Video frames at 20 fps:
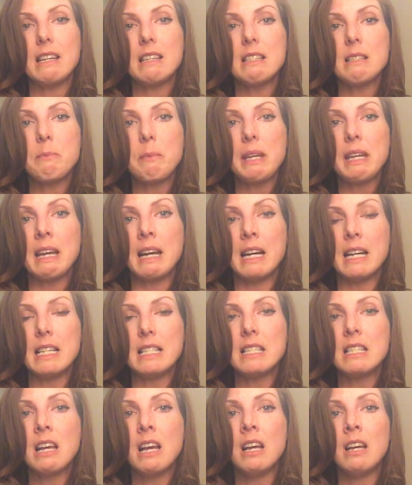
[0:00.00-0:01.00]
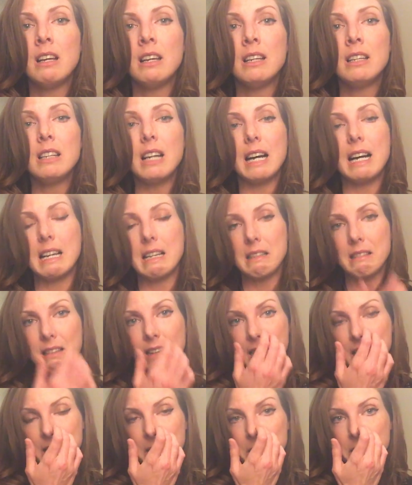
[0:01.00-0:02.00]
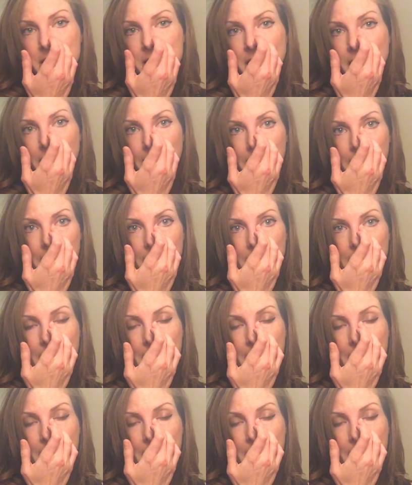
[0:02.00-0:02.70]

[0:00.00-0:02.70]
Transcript: is because I know it's hard.